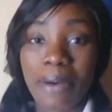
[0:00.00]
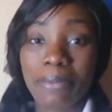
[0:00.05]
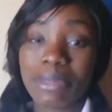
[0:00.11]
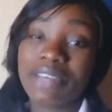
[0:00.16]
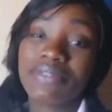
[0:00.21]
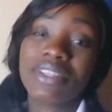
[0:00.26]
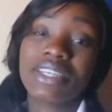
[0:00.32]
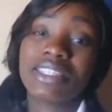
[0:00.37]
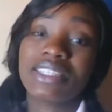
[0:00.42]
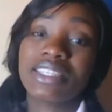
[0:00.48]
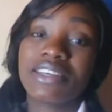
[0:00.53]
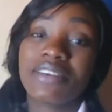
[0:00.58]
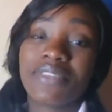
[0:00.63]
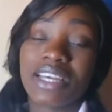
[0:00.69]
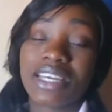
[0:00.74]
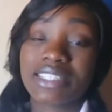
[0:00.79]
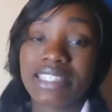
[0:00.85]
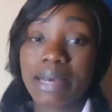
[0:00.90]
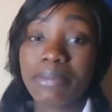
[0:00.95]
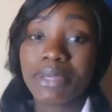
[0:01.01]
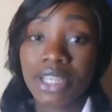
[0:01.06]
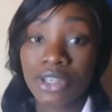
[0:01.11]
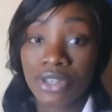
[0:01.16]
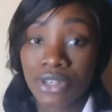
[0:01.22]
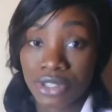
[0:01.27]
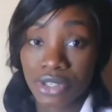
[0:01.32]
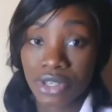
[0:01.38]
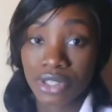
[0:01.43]
if the examiner
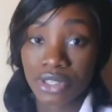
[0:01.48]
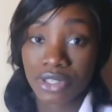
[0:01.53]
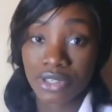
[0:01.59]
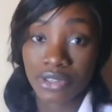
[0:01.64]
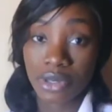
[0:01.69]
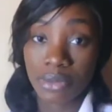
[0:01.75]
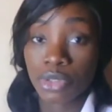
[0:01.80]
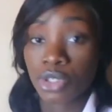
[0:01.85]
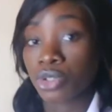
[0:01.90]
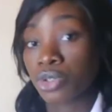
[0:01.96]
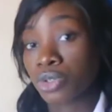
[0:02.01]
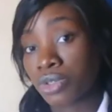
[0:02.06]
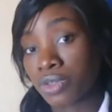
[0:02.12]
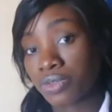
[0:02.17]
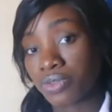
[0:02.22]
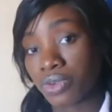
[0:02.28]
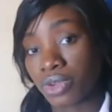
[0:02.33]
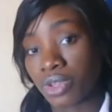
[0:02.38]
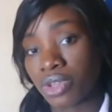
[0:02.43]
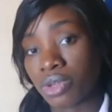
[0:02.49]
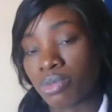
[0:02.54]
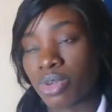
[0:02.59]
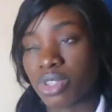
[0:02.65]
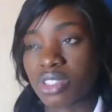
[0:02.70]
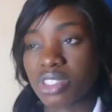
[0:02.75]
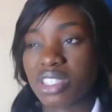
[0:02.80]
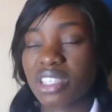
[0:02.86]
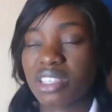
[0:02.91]
does not interrupt you, good for you,
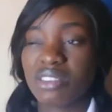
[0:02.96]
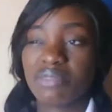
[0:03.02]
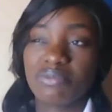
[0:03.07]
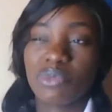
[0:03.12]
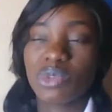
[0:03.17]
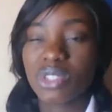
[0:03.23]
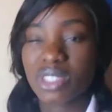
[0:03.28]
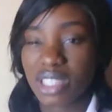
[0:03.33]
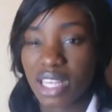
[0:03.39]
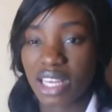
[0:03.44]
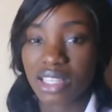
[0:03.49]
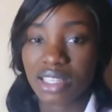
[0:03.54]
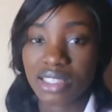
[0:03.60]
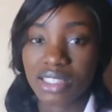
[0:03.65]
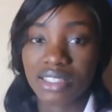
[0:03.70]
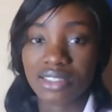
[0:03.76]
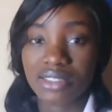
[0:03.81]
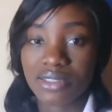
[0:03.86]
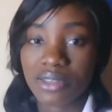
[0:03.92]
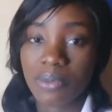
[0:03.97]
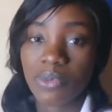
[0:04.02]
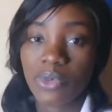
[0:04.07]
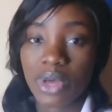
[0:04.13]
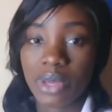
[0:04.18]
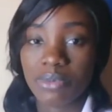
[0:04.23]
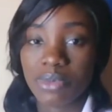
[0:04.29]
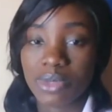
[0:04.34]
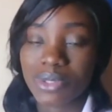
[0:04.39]
but most likely
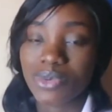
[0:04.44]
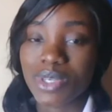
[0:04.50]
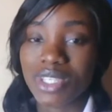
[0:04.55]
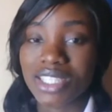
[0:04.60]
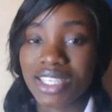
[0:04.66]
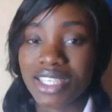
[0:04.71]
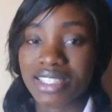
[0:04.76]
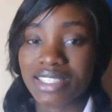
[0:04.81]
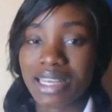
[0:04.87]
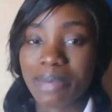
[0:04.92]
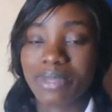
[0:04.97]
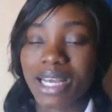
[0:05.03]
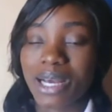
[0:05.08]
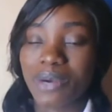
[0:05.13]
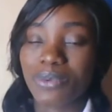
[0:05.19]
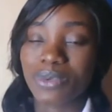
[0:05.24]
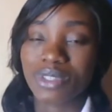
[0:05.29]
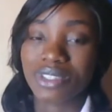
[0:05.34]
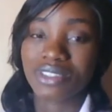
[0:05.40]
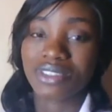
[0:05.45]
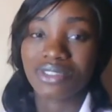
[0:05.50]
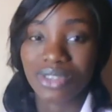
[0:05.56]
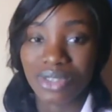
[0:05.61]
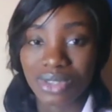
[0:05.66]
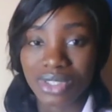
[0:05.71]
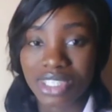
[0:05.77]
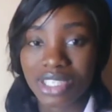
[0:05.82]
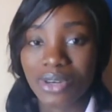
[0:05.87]
somewhere in between, the examiner would, you
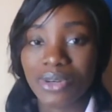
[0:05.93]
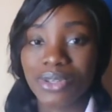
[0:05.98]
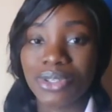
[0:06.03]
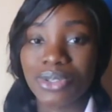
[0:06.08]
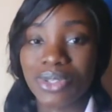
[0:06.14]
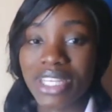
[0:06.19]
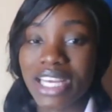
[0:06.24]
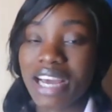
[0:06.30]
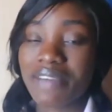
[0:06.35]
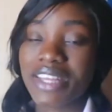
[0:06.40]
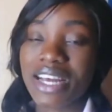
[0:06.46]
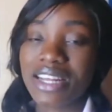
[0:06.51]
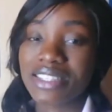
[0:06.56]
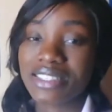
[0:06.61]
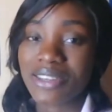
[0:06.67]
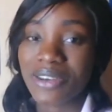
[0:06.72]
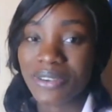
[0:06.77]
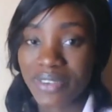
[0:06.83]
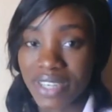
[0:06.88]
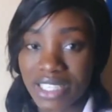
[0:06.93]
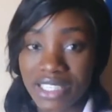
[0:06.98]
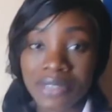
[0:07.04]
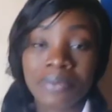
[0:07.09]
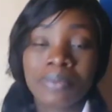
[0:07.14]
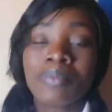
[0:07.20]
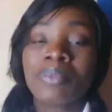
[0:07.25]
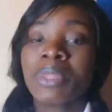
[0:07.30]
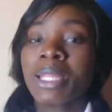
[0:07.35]
know, tell you they have the answer already.
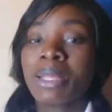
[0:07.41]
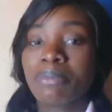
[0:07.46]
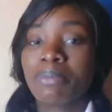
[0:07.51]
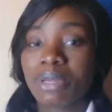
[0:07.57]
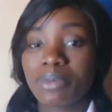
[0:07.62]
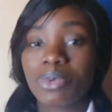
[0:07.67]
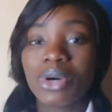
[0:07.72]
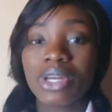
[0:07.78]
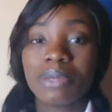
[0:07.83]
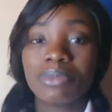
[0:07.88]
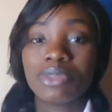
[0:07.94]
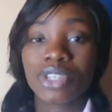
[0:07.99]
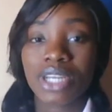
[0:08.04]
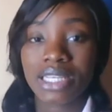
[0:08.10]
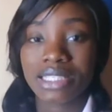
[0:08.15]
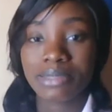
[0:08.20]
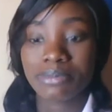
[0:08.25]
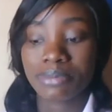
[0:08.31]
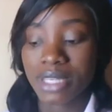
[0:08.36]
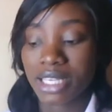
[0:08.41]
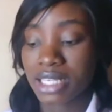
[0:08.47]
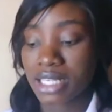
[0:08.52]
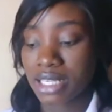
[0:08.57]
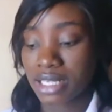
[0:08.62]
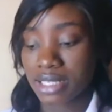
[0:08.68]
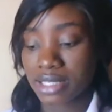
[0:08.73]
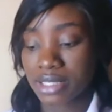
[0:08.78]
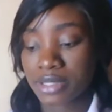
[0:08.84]
But the point I'm trying to
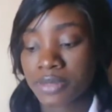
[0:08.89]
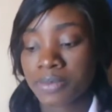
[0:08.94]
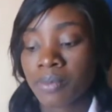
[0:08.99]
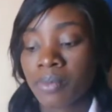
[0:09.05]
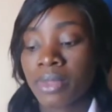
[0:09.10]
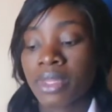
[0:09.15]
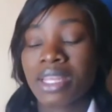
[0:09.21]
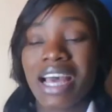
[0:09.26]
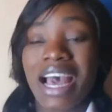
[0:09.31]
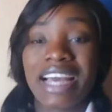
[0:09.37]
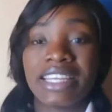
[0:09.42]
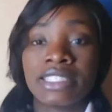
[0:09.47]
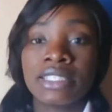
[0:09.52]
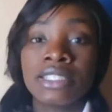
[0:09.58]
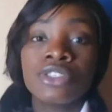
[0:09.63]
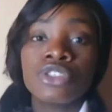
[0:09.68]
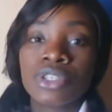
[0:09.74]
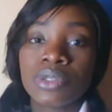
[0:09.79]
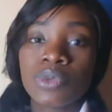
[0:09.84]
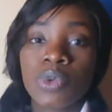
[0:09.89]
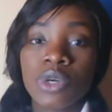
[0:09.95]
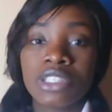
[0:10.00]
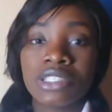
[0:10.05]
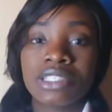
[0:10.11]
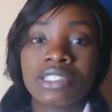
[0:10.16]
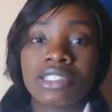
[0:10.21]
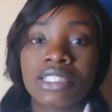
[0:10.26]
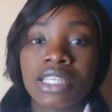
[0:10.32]
make is, I didn't just want
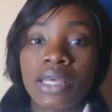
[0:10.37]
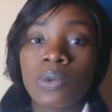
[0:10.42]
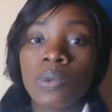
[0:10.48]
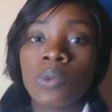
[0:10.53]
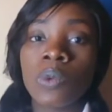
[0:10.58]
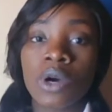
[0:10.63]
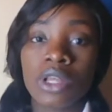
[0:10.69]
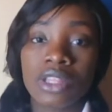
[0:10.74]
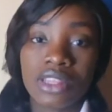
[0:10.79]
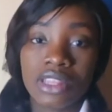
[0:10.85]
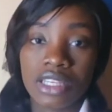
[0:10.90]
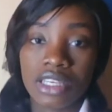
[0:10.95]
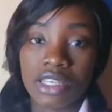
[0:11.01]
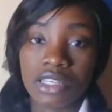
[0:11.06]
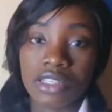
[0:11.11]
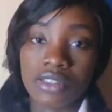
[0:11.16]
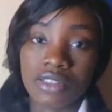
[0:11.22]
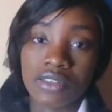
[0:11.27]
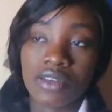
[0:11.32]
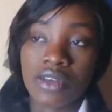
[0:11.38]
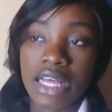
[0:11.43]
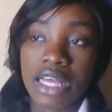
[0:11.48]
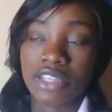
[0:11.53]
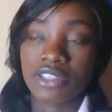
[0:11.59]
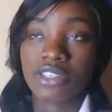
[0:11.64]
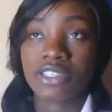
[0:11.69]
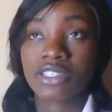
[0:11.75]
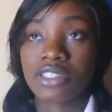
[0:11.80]
to say one thing and
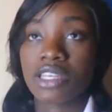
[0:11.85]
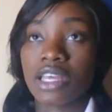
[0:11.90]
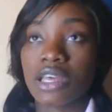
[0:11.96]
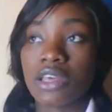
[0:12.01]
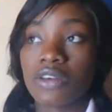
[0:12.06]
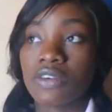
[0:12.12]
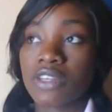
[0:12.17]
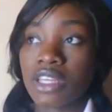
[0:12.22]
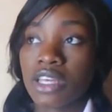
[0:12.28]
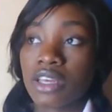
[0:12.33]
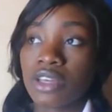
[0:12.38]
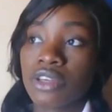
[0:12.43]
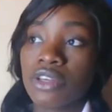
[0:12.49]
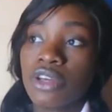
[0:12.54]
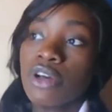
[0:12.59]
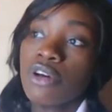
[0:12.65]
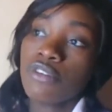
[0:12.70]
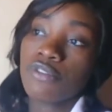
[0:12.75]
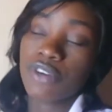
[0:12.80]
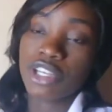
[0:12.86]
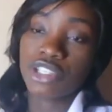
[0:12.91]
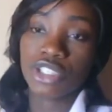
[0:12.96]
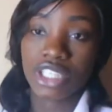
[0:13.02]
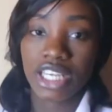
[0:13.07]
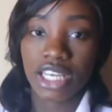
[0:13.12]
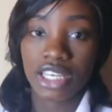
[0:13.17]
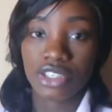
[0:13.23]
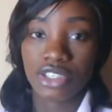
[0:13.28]
just say, okay, for
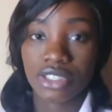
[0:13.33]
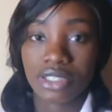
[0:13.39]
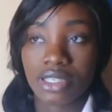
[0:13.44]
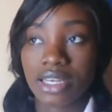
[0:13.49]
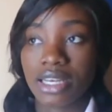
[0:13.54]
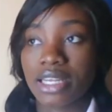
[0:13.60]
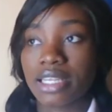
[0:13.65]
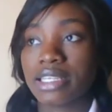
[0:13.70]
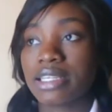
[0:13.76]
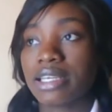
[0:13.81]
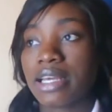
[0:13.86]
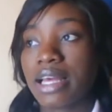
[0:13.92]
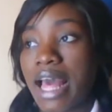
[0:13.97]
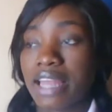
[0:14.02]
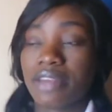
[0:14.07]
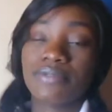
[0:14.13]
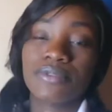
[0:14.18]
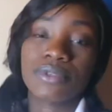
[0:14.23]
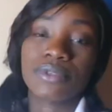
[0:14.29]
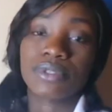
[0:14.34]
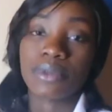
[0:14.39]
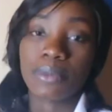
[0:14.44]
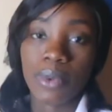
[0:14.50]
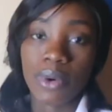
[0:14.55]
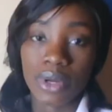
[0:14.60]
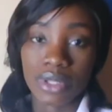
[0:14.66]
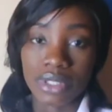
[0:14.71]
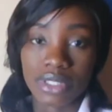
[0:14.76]
education and for
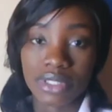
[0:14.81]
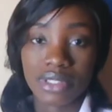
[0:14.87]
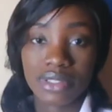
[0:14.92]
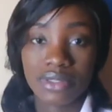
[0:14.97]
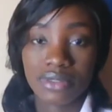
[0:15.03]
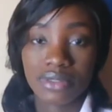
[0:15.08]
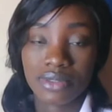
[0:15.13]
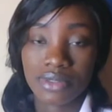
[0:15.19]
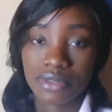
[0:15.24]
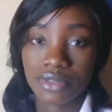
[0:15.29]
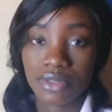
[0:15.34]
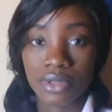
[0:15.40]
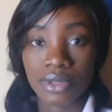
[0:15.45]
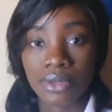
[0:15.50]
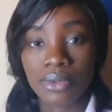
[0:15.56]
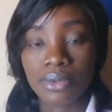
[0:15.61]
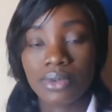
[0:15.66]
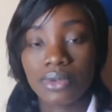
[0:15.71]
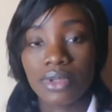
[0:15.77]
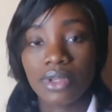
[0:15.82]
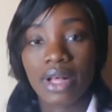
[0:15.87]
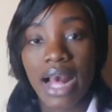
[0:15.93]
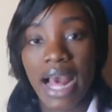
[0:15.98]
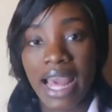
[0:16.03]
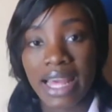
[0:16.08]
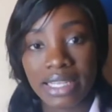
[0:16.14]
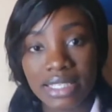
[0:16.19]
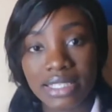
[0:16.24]
support, you know,
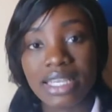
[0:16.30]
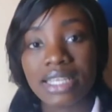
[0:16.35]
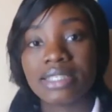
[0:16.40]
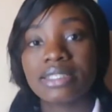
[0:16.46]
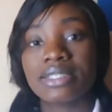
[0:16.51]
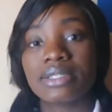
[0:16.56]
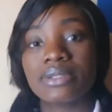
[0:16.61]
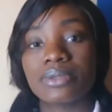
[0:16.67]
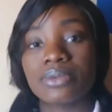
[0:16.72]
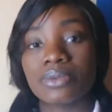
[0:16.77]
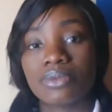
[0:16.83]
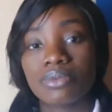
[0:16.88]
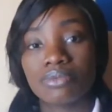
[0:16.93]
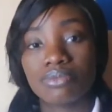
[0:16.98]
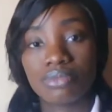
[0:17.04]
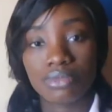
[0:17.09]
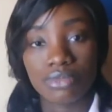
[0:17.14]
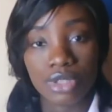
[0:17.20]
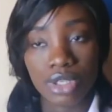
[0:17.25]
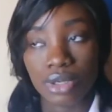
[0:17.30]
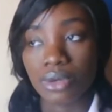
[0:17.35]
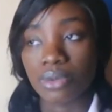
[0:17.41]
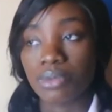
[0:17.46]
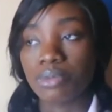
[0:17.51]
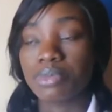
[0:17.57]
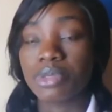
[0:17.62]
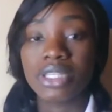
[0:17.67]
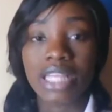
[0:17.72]
I needed to, you know,
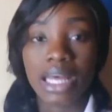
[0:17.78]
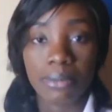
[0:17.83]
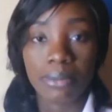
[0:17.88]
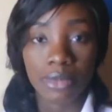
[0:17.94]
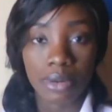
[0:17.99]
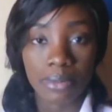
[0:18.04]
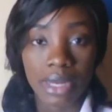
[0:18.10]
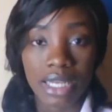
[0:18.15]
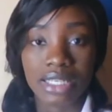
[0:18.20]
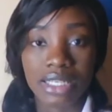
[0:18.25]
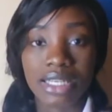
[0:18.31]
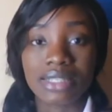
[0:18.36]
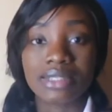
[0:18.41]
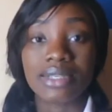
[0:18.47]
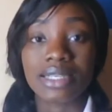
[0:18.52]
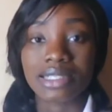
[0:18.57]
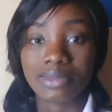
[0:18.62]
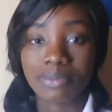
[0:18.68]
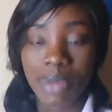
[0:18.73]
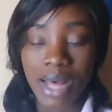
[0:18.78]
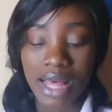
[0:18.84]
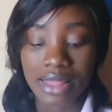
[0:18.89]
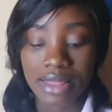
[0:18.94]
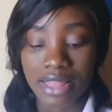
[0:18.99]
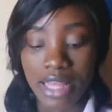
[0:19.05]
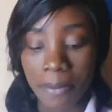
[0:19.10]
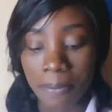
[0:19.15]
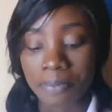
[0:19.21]
build them up, I needed to
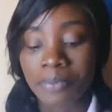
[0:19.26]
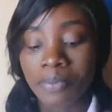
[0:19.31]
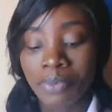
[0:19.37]
expand them.